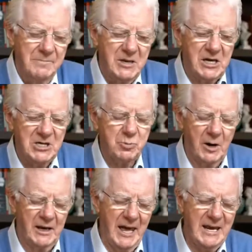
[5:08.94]
Because we're
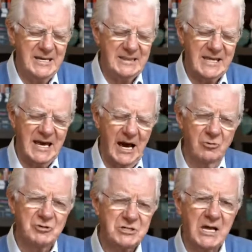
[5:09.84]
letting the
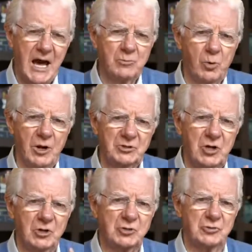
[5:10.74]
outside world
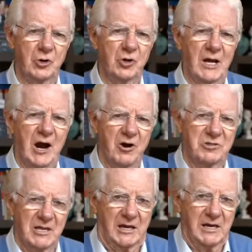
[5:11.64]
control our
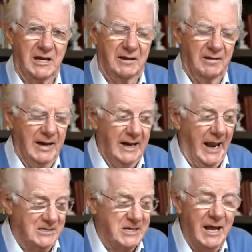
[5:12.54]
thinking, and
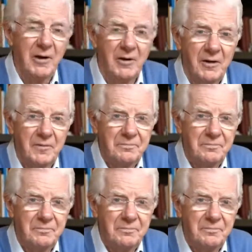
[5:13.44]
that's an error.